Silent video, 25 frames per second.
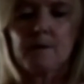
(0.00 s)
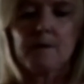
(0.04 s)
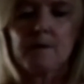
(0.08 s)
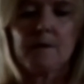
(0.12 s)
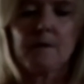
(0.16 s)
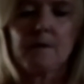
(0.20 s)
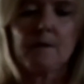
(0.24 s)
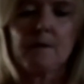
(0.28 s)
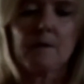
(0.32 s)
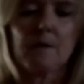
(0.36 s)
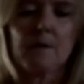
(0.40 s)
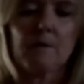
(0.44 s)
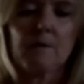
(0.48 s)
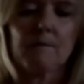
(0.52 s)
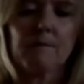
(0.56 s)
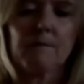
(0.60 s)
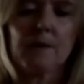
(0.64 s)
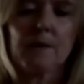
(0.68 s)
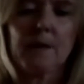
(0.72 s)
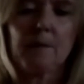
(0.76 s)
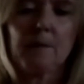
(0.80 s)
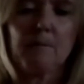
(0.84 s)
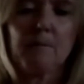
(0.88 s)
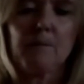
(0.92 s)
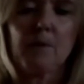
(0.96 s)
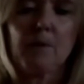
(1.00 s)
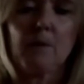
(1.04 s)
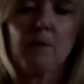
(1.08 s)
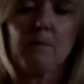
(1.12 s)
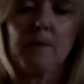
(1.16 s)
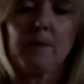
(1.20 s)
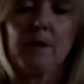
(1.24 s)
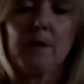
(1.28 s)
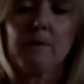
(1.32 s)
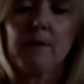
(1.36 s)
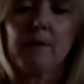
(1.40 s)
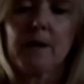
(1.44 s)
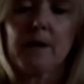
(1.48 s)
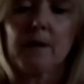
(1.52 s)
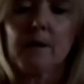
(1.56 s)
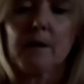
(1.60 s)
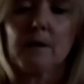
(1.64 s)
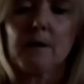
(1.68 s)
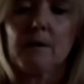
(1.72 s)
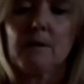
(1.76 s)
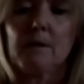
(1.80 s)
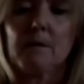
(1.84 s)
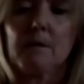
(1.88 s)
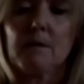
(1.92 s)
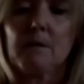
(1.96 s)
the lovely pomegranate.
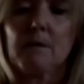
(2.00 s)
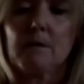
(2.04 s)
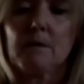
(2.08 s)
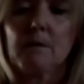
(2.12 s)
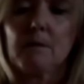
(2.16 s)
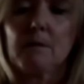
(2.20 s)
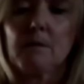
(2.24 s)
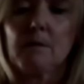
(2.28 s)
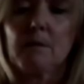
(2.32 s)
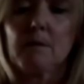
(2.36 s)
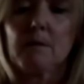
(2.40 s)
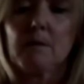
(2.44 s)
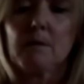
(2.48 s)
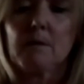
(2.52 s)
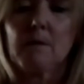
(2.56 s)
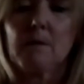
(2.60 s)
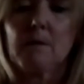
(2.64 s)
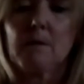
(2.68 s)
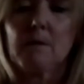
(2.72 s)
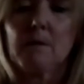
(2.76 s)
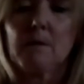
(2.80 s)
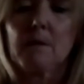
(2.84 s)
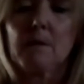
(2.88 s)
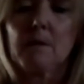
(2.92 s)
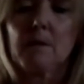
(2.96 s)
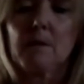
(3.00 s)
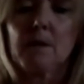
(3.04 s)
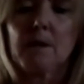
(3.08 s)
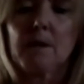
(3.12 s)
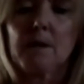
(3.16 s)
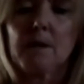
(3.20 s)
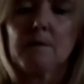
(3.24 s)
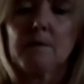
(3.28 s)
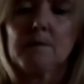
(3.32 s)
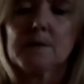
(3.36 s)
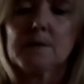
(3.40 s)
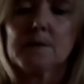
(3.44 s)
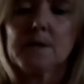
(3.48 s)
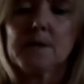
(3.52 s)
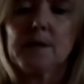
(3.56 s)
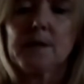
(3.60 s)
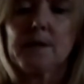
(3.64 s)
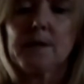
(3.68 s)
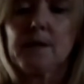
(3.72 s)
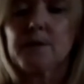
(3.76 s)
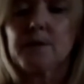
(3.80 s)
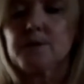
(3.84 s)
Okay, you'll see that